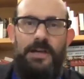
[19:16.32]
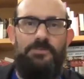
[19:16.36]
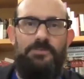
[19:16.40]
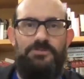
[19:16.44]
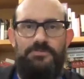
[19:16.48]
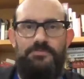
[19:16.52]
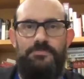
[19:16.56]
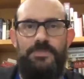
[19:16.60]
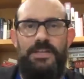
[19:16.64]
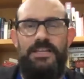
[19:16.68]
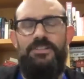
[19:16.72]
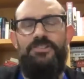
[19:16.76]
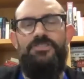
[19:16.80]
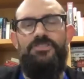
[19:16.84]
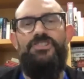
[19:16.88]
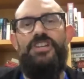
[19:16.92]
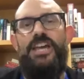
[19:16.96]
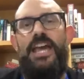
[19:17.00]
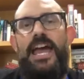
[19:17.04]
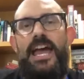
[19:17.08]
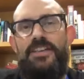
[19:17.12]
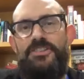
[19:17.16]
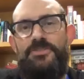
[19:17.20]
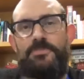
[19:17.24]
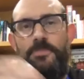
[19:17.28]
into
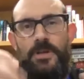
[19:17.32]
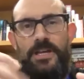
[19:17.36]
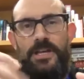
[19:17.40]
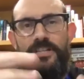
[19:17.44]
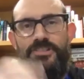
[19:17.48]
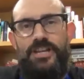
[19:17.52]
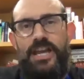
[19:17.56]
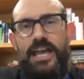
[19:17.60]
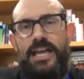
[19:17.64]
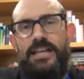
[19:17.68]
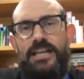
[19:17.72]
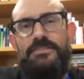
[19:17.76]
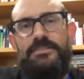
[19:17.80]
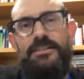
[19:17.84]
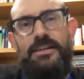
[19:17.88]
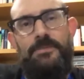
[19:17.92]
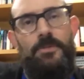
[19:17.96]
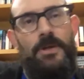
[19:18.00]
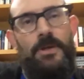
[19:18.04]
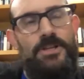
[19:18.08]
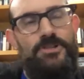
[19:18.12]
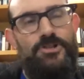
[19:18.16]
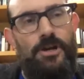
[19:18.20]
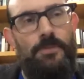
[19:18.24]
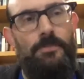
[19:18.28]
jazz, playing jazz. I
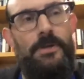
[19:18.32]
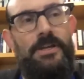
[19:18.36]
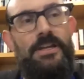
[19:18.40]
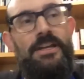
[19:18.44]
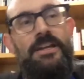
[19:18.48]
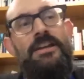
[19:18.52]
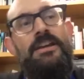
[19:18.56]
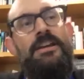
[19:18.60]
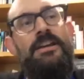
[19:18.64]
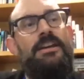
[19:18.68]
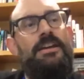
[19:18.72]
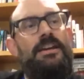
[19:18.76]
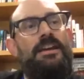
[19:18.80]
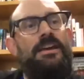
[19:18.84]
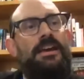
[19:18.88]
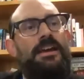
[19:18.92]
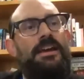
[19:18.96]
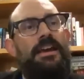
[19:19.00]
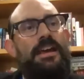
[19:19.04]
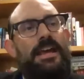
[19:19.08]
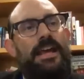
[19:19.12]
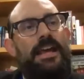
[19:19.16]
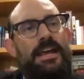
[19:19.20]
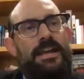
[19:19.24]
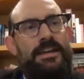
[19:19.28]
played trumpet,
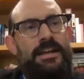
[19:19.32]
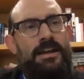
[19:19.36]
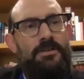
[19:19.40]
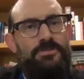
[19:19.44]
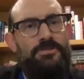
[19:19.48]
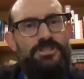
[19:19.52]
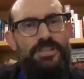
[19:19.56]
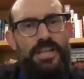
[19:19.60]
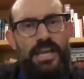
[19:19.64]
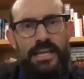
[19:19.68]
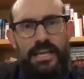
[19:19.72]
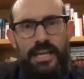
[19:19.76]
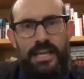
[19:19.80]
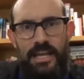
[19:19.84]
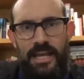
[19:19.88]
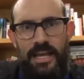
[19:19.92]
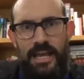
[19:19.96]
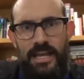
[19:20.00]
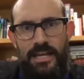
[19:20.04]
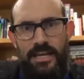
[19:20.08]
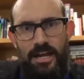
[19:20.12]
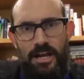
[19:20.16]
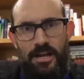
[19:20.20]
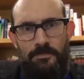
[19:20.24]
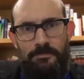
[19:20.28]
and I was taking
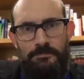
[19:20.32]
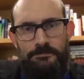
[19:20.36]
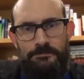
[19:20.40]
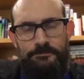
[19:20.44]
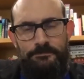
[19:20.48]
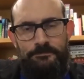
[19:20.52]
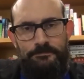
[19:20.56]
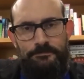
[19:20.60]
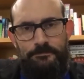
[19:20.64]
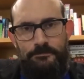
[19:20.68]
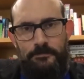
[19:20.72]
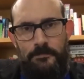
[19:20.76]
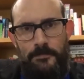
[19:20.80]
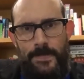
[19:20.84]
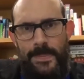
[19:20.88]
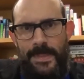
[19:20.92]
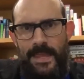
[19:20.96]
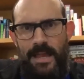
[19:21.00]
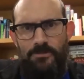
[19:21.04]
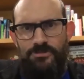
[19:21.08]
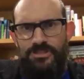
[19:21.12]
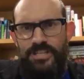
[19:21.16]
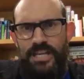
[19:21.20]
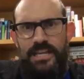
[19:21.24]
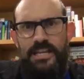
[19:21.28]
a
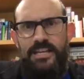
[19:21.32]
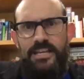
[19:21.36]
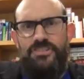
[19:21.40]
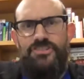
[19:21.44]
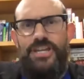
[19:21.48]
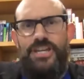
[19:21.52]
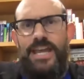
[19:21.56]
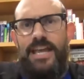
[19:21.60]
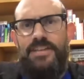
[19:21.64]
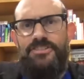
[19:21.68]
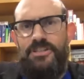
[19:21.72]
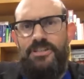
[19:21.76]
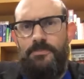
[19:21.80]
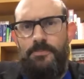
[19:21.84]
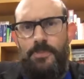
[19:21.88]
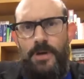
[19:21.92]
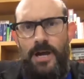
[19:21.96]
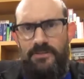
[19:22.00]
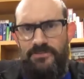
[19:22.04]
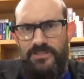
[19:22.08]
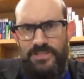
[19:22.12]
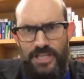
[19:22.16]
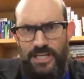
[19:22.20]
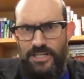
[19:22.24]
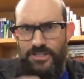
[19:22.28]
jazz
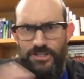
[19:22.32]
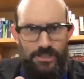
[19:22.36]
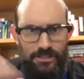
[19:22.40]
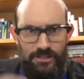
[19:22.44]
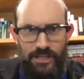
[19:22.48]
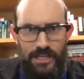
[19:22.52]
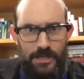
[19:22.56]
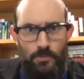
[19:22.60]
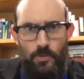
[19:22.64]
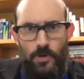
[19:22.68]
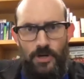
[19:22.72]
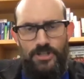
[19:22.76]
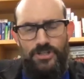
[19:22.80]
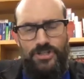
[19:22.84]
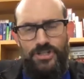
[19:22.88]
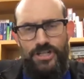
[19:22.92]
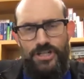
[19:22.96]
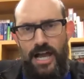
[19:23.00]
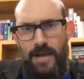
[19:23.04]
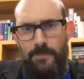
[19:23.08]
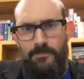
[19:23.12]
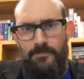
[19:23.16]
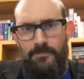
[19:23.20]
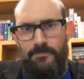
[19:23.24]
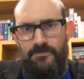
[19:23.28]
improvisation
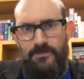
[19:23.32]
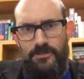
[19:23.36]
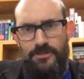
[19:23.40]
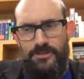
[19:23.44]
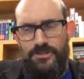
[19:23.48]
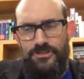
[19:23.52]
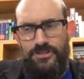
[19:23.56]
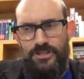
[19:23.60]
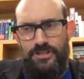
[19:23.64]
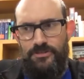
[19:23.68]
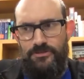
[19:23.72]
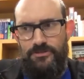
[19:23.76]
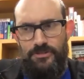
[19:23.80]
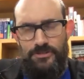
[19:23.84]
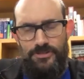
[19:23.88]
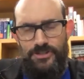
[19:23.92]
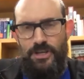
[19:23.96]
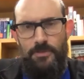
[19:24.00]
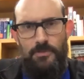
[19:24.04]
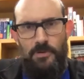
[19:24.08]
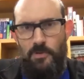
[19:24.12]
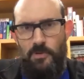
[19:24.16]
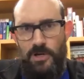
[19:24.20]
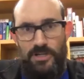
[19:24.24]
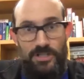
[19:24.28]
workshop for the
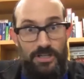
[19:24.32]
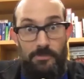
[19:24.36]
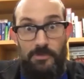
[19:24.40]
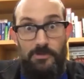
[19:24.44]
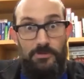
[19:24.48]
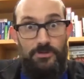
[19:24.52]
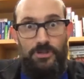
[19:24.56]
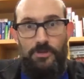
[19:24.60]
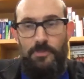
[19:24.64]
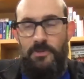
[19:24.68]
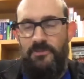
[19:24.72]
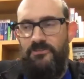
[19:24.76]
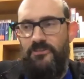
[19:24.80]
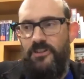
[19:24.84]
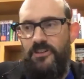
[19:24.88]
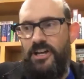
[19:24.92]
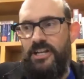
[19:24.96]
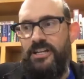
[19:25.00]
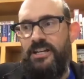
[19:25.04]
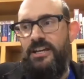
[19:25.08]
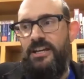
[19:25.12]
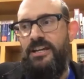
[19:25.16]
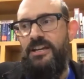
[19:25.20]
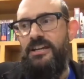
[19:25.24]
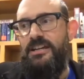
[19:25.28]
summer workshop. It was super fun,
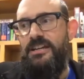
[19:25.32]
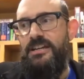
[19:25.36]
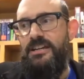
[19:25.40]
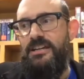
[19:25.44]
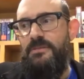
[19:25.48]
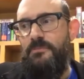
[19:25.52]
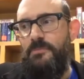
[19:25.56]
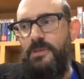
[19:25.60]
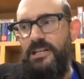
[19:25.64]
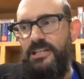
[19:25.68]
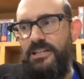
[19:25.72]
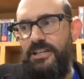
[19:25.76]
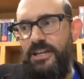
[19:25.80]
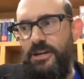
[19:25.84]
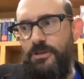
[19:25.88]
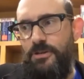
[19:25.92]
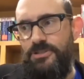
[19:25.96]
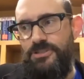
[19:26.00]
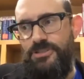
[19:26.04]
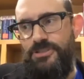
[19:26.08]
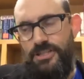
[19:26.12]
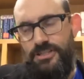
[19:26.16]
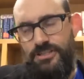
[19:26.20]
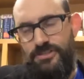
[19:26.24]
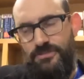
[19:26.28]
but there was
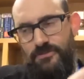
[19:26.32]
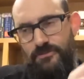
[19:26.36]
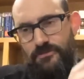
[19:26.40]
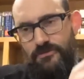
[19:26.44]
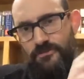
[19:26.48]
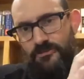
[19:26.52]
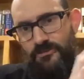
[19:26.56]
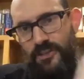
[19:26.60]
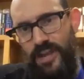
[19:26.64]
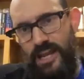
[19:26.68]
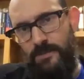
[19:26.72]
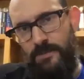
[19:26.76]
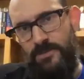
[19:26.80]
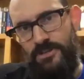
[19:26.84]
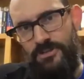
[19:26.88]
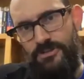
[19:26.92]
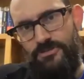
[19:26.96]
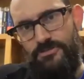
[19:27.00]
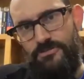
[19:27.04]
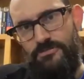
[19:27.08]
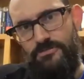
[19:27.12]
this famous